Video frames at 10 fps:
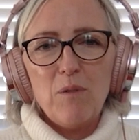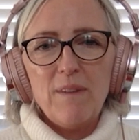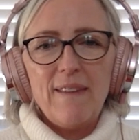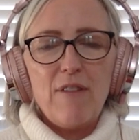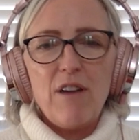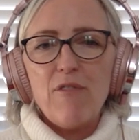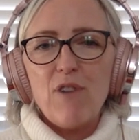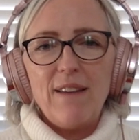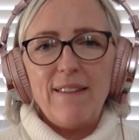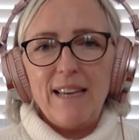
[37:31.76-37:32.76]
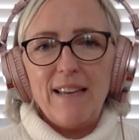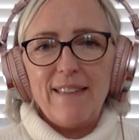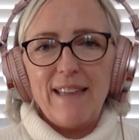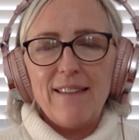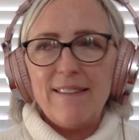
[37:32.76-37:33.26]
Once they're over 18, it's
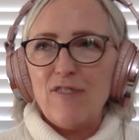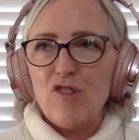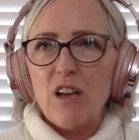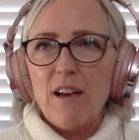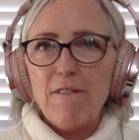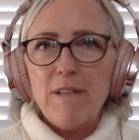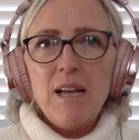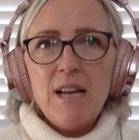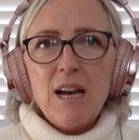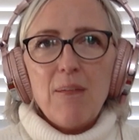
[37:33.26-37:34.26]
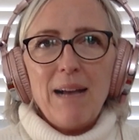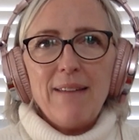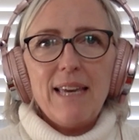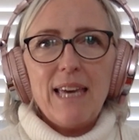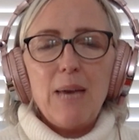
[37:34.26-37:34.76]
their decision.
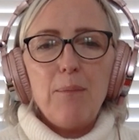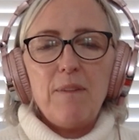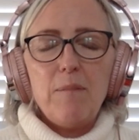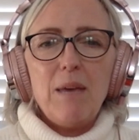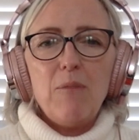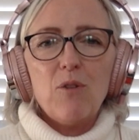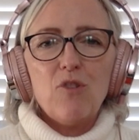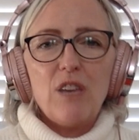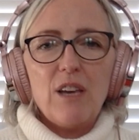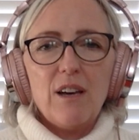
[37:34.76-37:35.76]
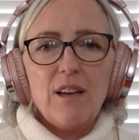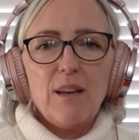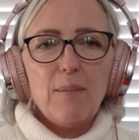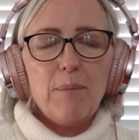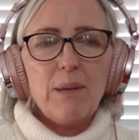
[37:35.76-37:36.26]
Maddie keeps me watching her
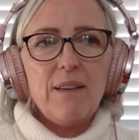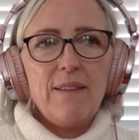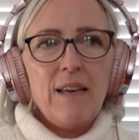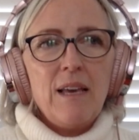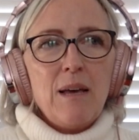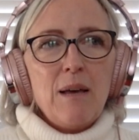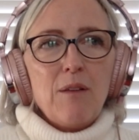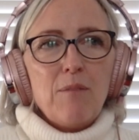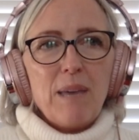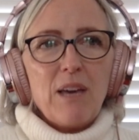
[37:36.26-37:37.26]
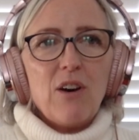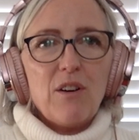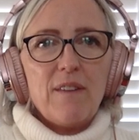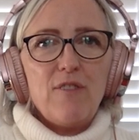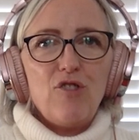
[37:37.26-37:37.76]
numbers
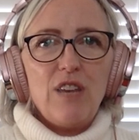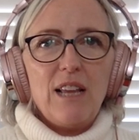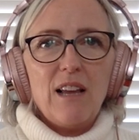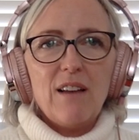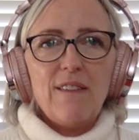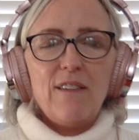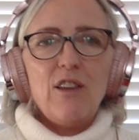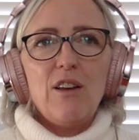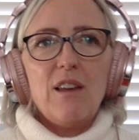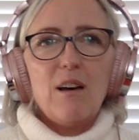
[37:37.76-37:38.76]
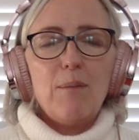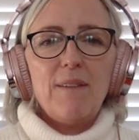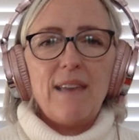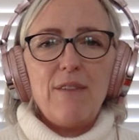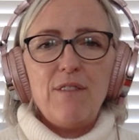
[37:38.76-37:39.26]
because she likes to know that I'm a
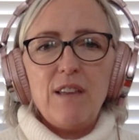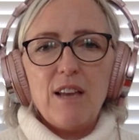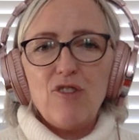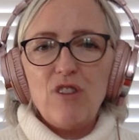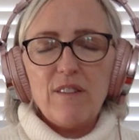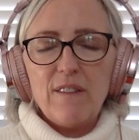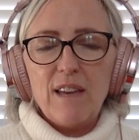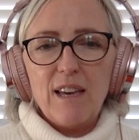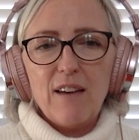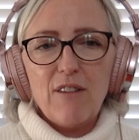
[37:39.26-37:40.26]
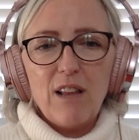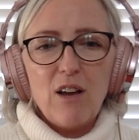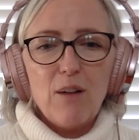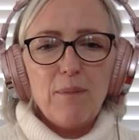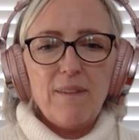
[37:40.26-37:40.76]
safety net. She doesn't hear her
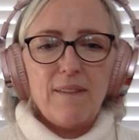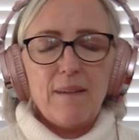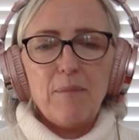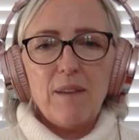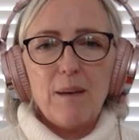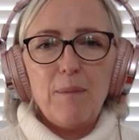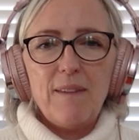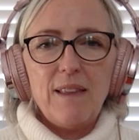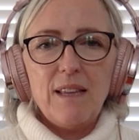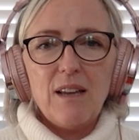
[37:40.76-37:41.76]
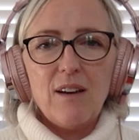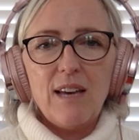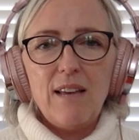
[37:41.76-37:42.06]
alarms sometimes in the night.